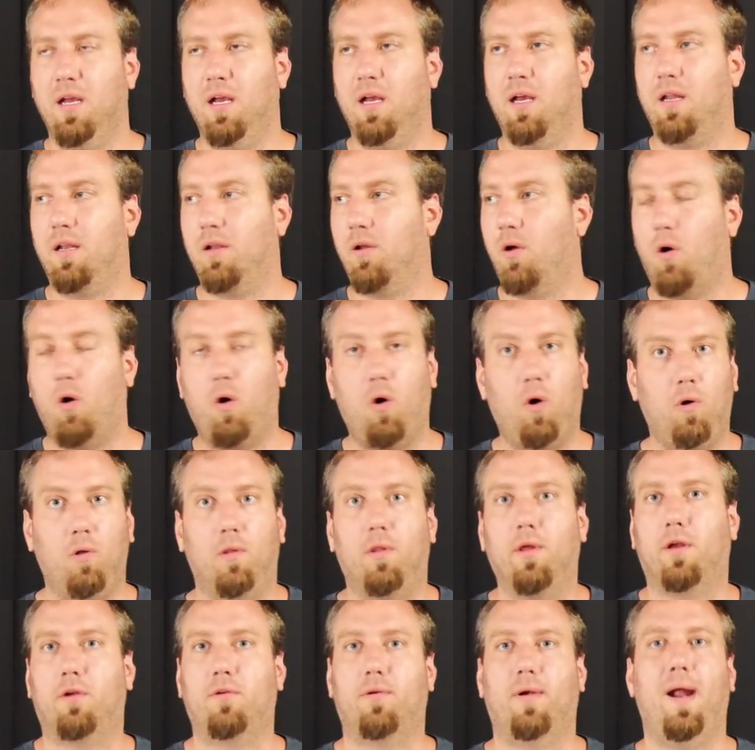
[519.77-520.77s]
and
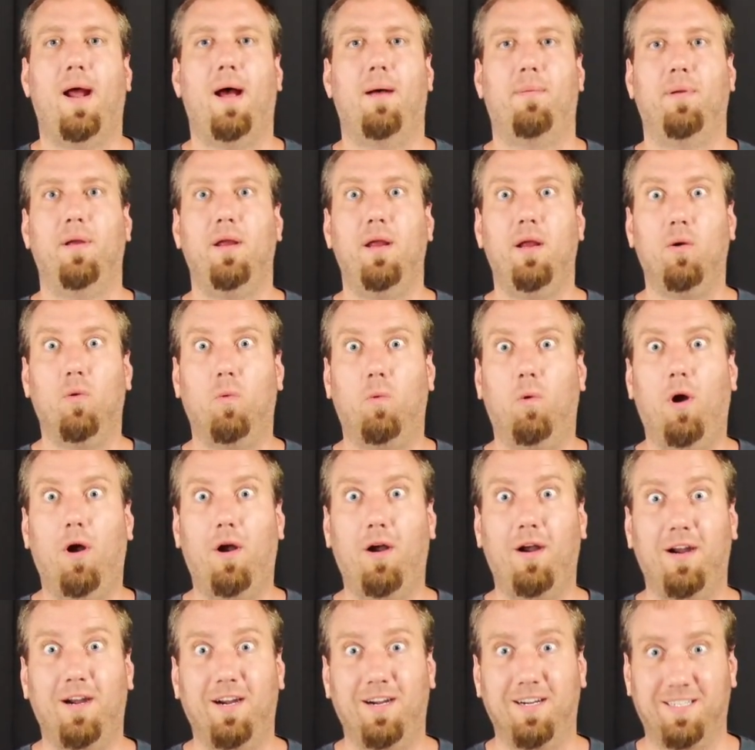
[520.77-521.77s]
holy crap, it
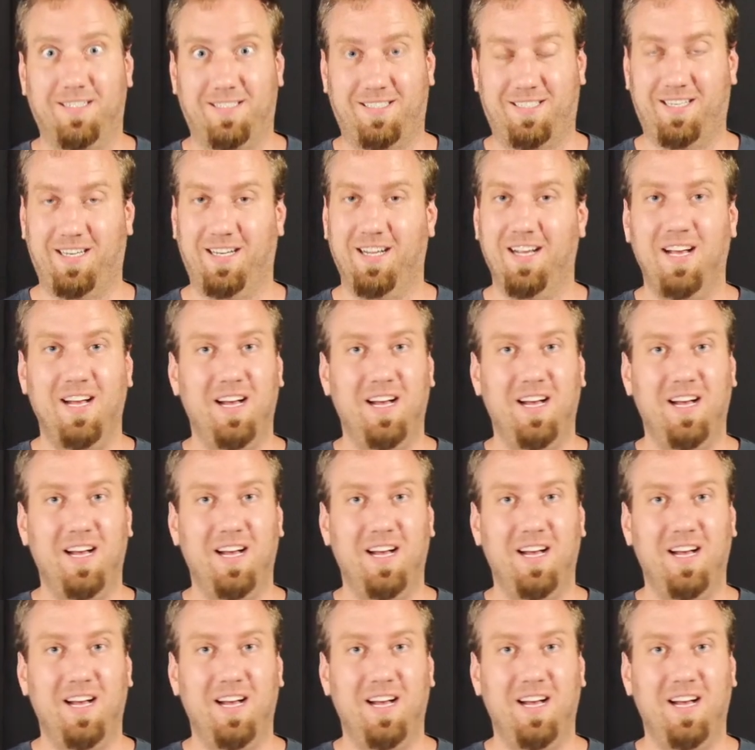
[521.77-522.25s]
worked.